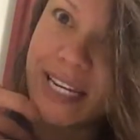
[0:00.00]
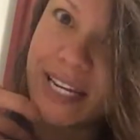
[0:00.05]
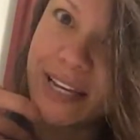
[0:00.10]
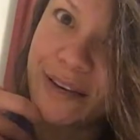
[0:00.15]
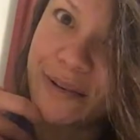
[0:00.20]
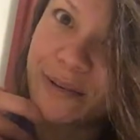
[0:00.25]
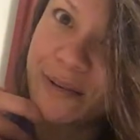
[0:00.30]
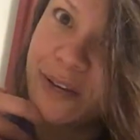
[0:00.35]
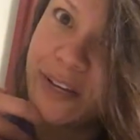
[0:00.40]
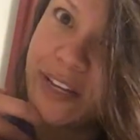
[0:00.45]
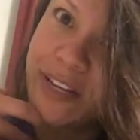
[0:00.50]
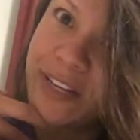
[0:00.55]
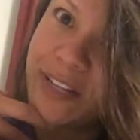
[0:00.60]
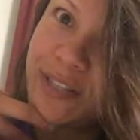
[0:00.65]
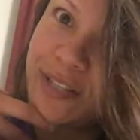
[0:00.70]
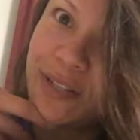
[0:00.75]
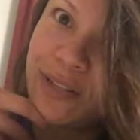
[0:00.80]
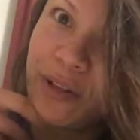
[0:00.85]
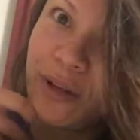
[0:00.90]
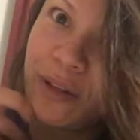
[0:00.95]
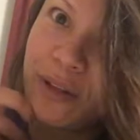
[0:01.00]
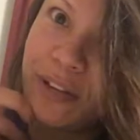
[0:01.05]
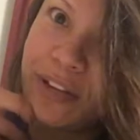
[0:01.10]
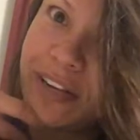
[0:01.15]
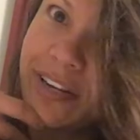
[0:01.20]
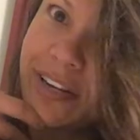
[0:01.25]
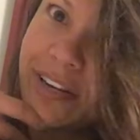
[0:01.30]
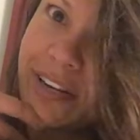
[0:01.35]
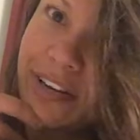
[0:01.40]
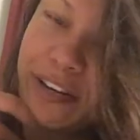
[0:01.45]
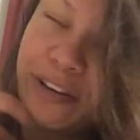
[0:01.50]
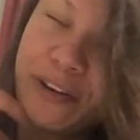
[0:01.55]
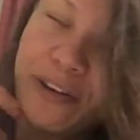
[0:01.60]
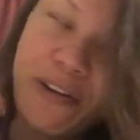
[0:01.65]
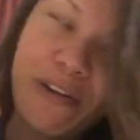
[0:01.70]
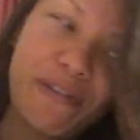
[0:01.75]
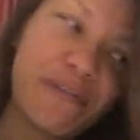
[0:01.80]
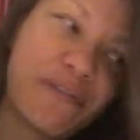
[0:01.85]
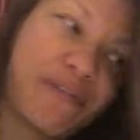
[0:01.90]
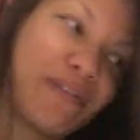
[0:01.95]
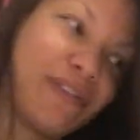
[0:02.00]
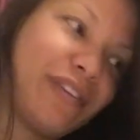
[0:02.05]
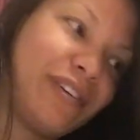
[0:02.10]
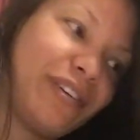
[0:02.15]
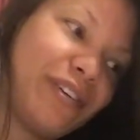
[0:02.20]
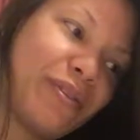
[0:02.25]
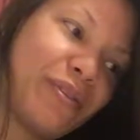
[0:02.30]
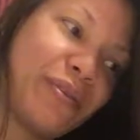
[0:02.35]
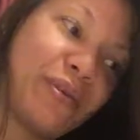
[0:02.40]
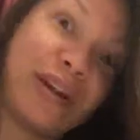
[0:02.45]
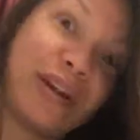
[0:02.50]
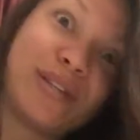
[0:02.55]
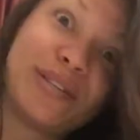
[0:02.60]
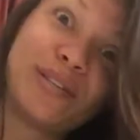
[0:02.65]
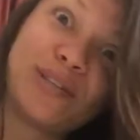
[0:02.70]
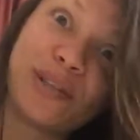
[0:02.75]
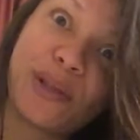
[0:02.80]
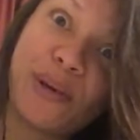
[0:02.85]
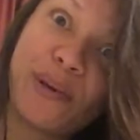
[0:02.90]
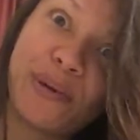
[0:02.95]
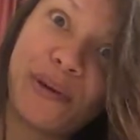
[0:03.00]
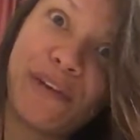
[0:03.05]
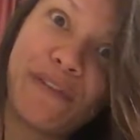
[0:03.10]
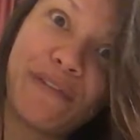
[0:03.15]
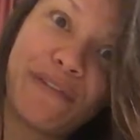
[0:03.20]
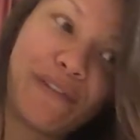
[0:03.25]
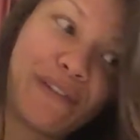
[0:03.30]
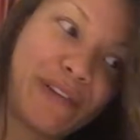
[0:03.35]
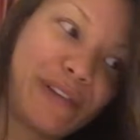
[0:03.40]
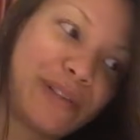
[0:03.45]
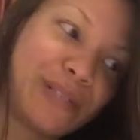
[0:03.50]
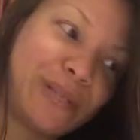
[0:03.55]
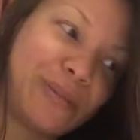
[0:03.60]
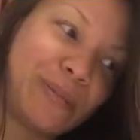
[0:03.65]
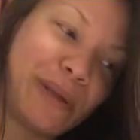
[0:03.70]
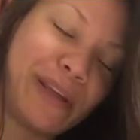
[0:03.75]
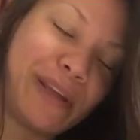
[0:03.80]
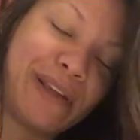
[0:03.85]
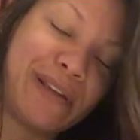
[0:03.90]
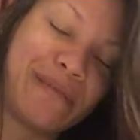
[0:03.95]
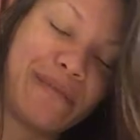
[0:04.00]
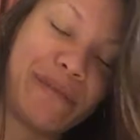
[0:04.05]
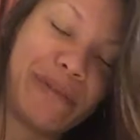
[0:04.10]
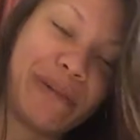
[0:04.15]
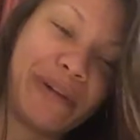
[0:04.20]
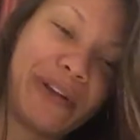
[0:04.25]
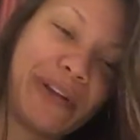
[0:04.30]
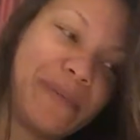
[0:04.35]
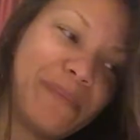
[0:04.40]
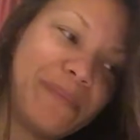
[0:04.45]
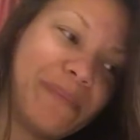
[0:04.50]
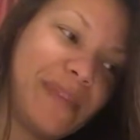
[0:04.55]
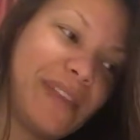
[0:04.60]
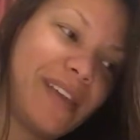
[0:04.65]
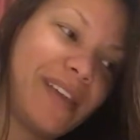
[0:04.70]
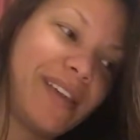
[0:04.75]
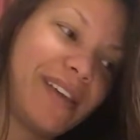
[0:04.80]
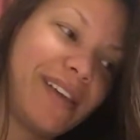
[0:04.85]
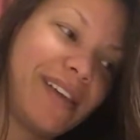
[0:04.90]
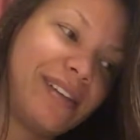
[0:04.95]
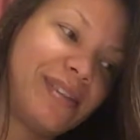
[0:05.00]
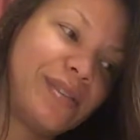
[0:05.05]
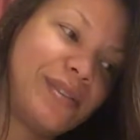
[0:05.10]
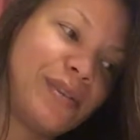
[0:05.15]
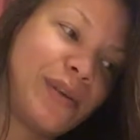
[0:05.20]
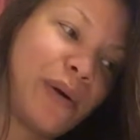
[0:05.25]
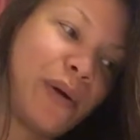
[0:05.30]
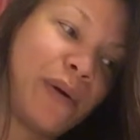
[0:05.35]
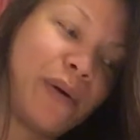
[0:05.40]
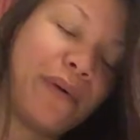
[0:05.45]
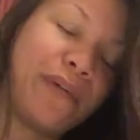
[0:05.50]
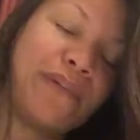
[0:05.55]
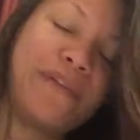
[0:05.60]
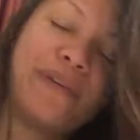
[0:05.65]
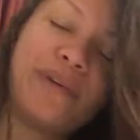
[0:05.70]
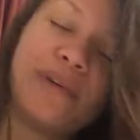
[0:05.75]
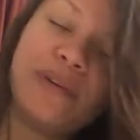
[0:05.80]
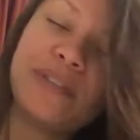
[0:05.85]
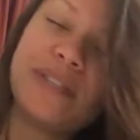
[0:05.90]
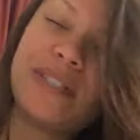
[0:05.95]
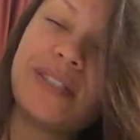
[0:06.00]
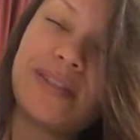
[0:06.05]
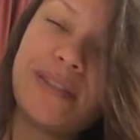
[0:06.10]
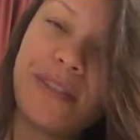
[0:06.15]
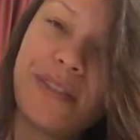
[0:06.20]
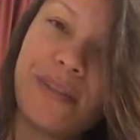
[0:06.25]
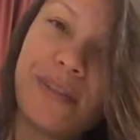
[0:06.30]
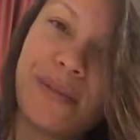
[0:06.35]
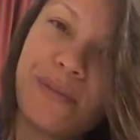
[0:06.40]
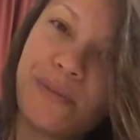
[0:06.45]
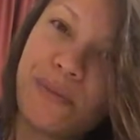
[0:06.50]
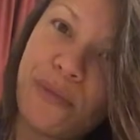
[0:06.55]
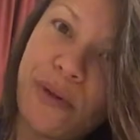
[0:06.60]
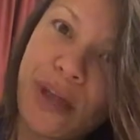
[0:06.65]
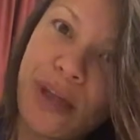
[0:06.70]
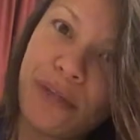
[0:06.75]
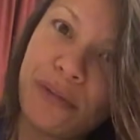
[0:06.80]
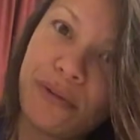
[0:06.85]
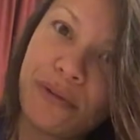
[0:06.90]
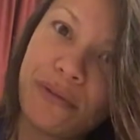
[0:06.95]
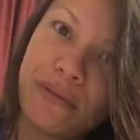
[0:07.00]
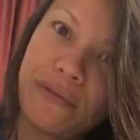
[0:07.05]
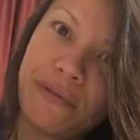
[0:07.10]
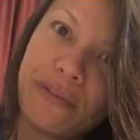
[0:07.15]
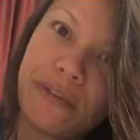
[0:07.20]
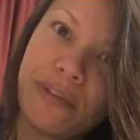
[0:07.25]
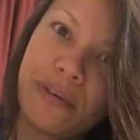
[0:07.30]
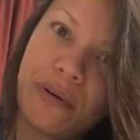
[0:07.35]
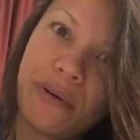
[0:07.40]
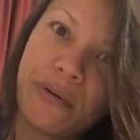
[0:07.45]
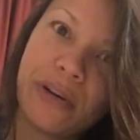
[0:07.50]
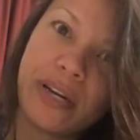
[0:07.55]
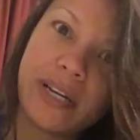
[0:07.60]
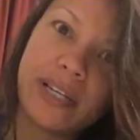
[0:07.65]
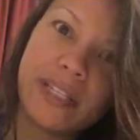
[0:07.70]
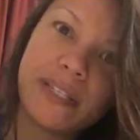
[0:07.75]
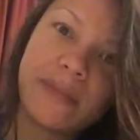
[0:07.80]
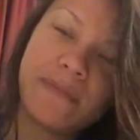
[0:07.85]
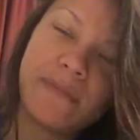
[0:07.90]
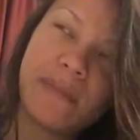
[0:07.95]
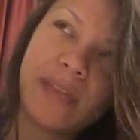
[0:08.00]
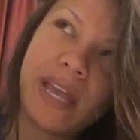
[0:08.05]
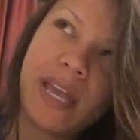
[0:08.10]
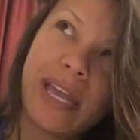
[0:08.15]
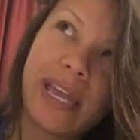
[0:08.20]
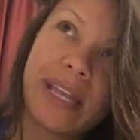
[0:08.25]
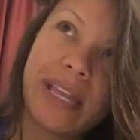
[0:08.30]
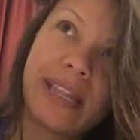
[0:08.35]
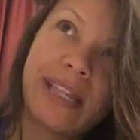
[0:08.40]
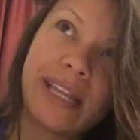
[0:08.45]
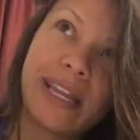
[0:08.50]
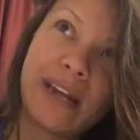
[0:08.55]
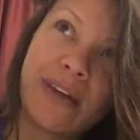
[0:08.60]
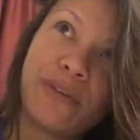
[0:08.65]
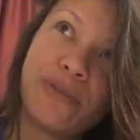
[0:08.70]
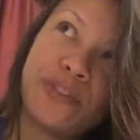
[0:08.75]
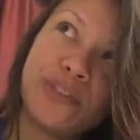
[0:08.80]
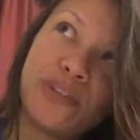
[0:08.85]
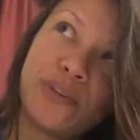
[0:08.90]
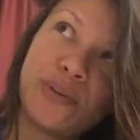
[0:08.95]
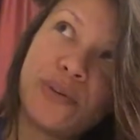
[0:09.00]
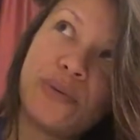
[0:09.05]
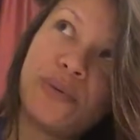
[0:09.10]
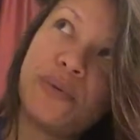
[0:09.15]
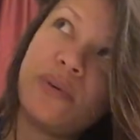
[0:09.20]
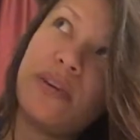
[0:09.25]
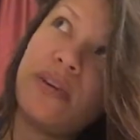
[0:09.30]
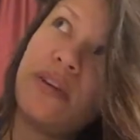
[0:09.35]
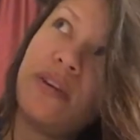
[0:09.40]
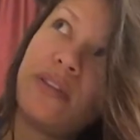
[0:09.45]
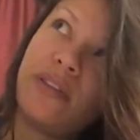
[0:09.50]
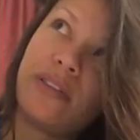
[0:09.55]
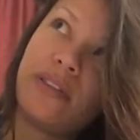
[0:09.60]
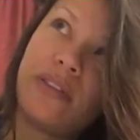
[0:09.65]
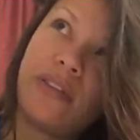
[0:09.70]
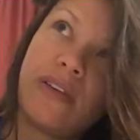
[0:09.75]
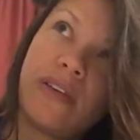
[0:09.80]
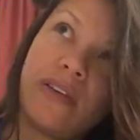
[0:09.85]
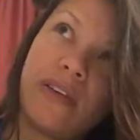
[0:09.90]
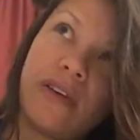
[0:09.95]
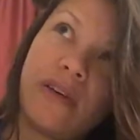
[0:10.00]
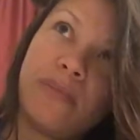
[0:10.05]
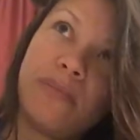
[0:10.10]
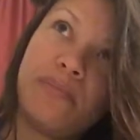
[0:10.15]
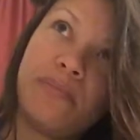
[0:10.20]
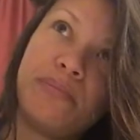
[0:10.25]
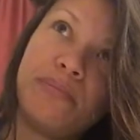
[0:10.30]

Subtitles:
down solid enough or at a slow enough speed for you. So full way through for the chorus, and then I'll do the